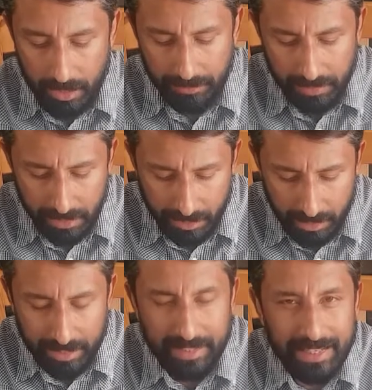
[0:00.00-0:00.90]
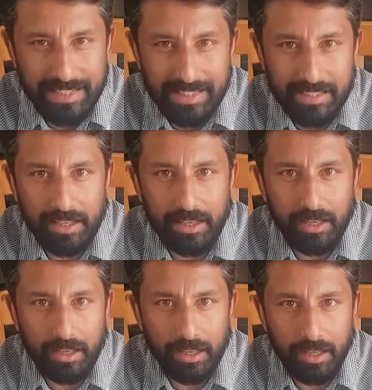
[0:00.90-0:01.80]
the least
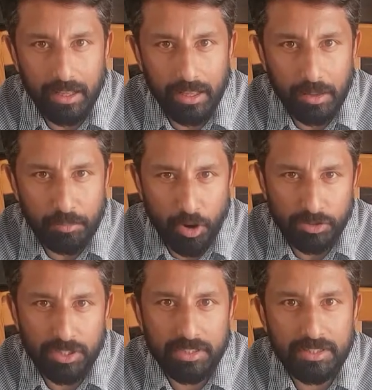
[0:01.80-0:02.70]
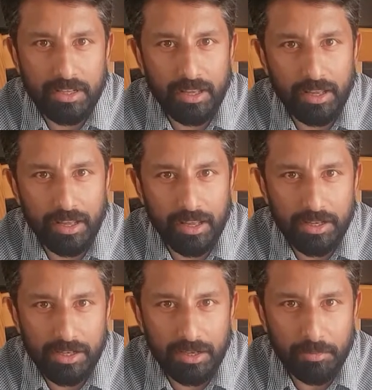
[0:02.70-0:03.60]
processed
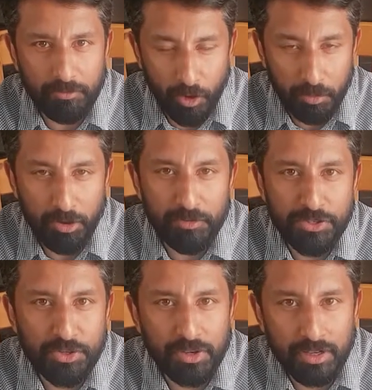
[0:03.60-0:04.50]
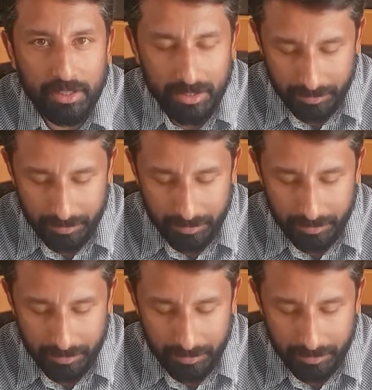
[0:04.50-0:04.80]
form of sugar.